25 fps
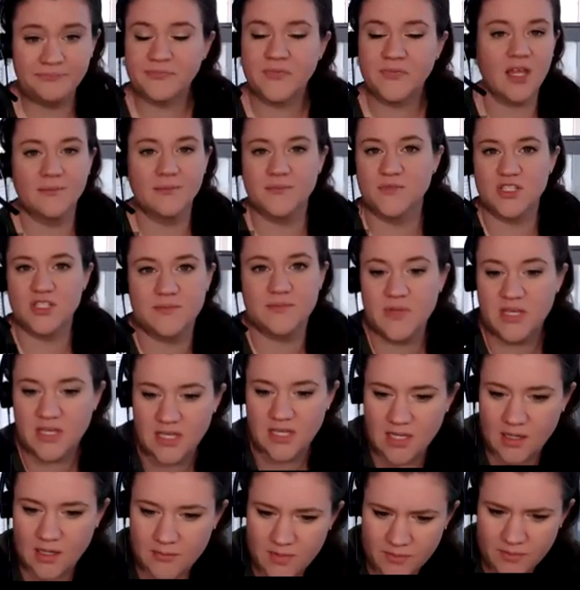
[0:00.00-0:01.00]
I'm just
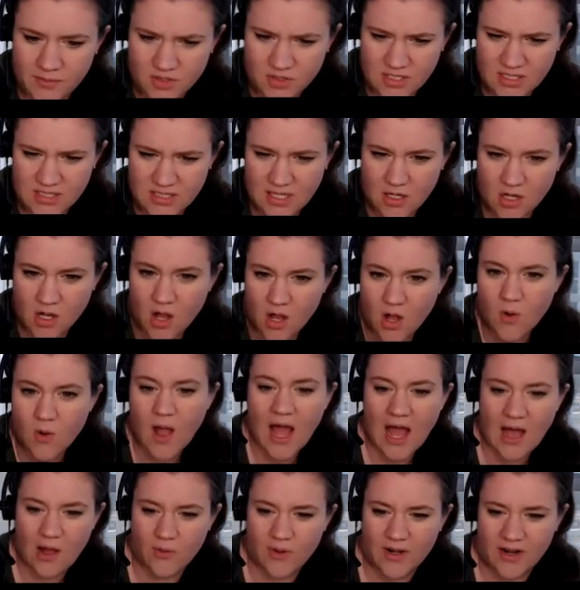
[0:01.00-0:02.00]
making up numbers as I go.
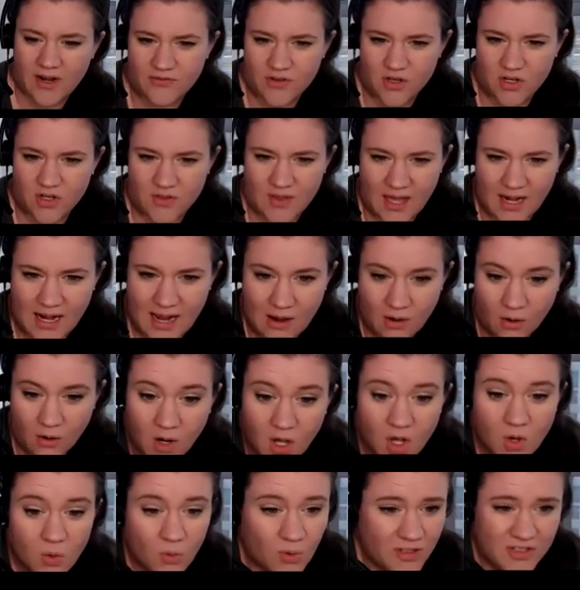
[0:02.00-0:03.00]
How would I figure that out?
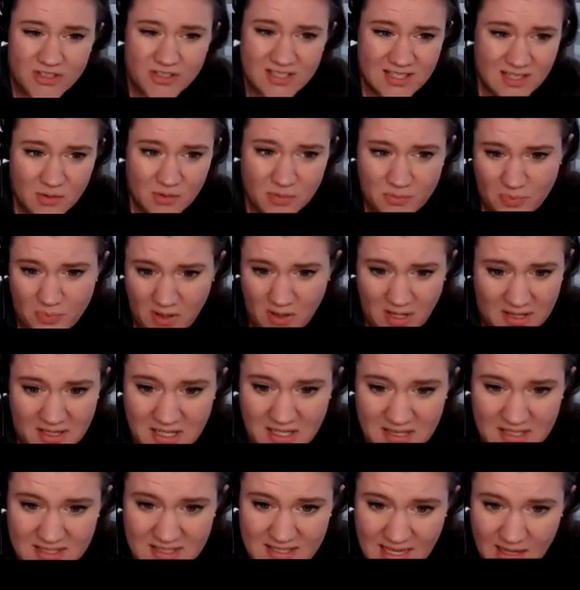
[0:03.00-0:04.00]
Well, you still plug it
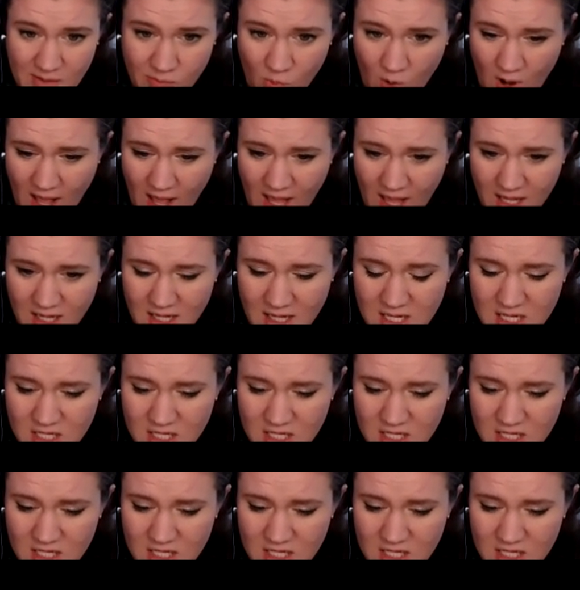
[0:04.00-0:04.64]
in the same way.